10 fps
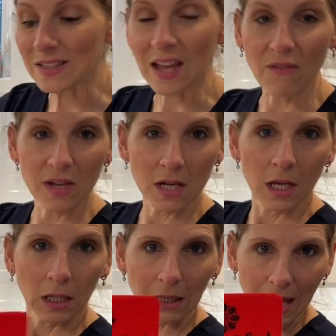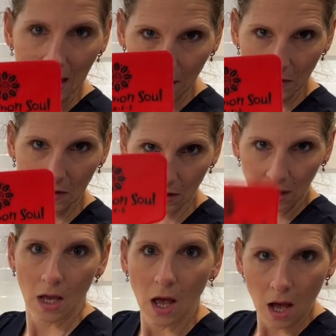7 lengths
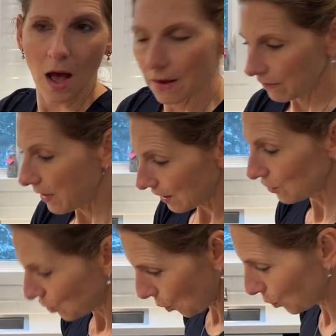of this dough